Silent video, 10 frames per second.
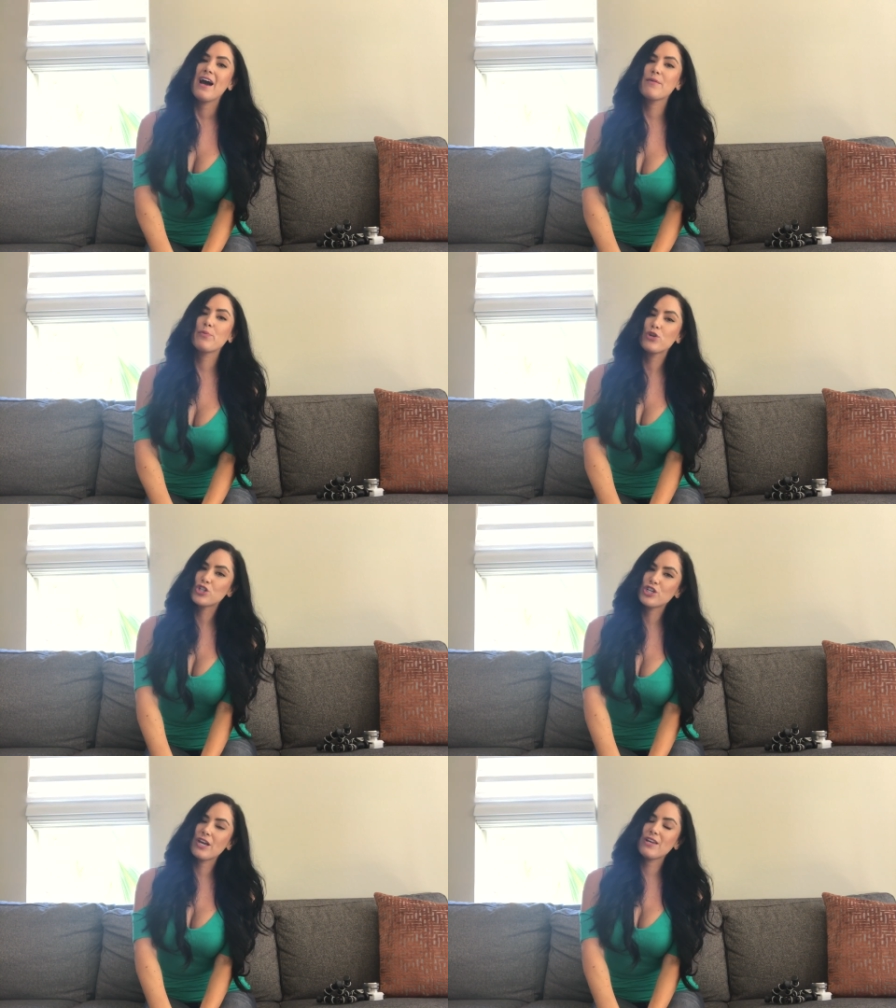I
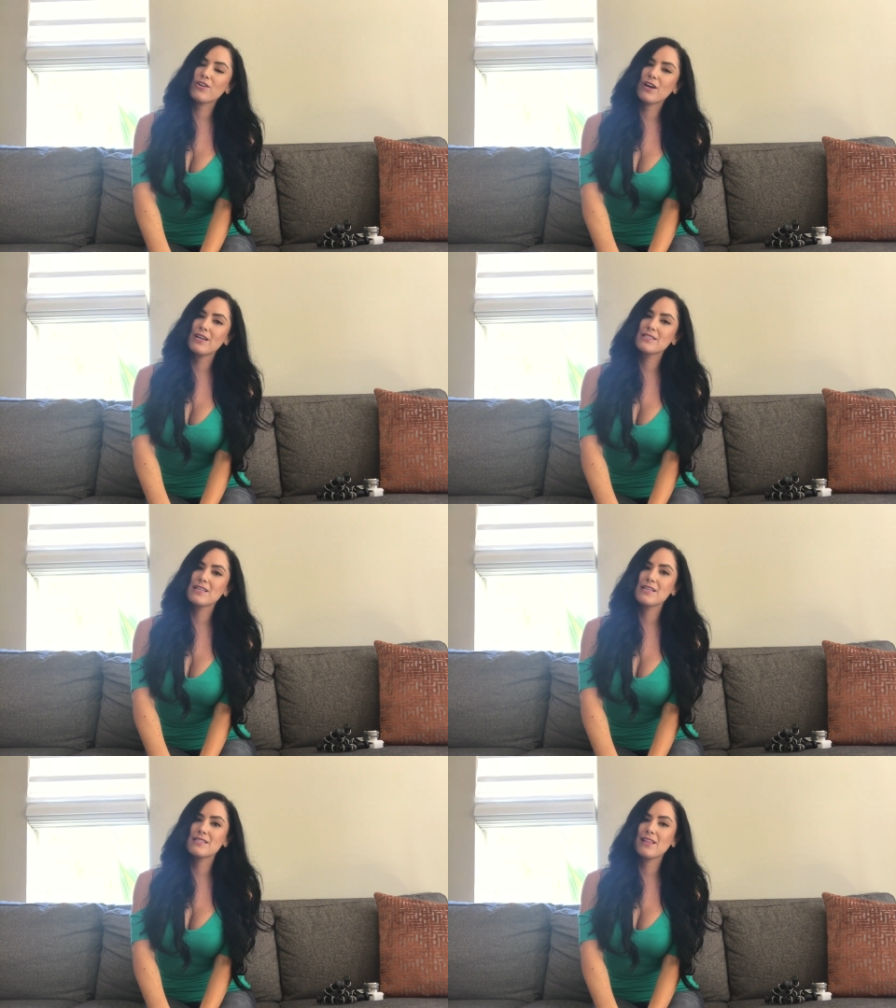appreciate your
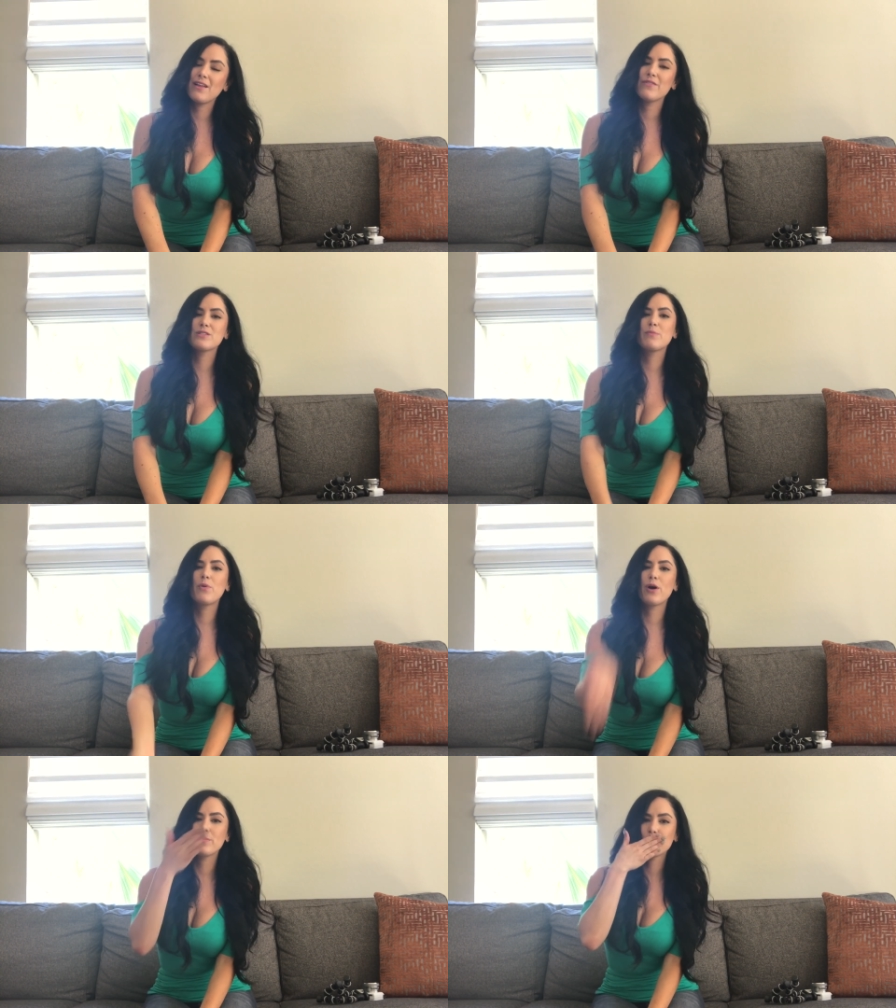guys' love and
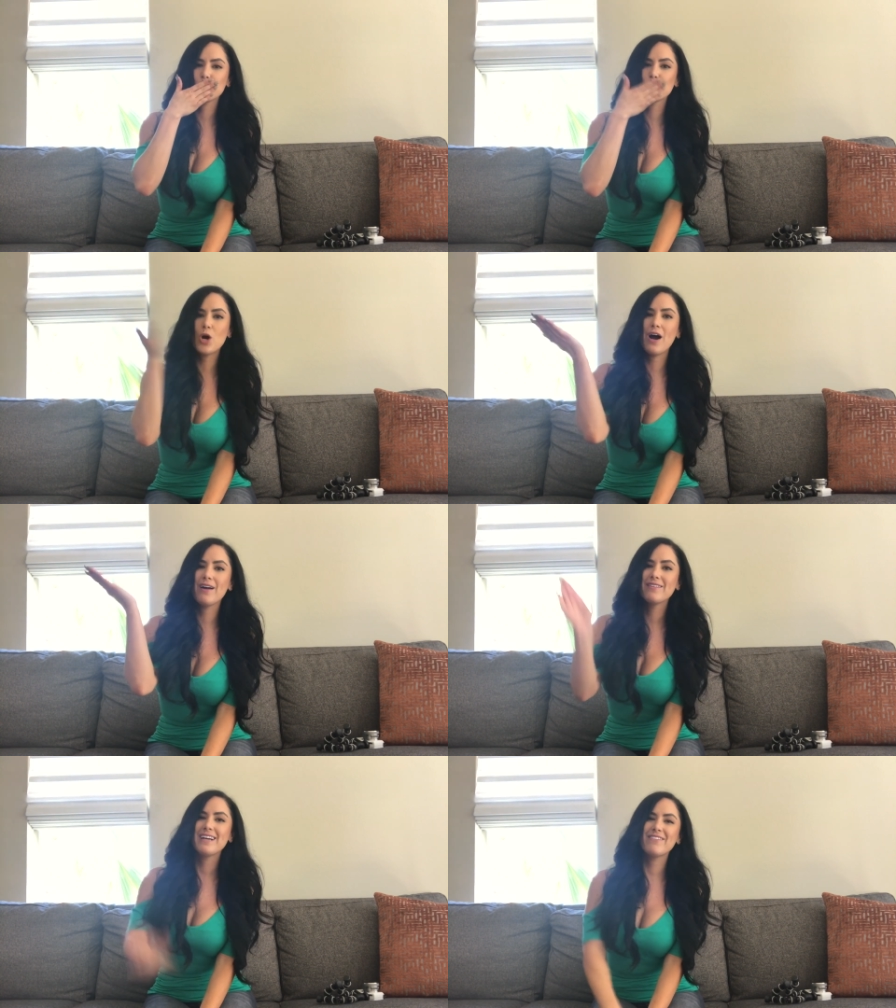support. Mwah.
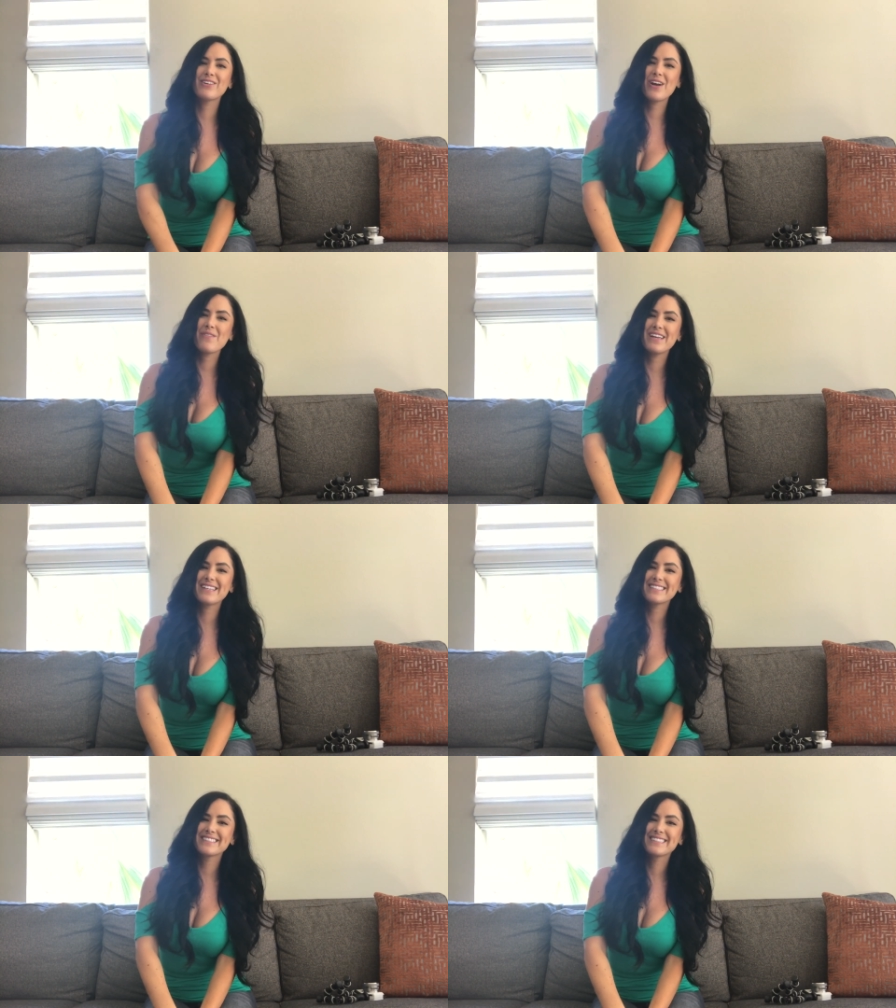Have a great week.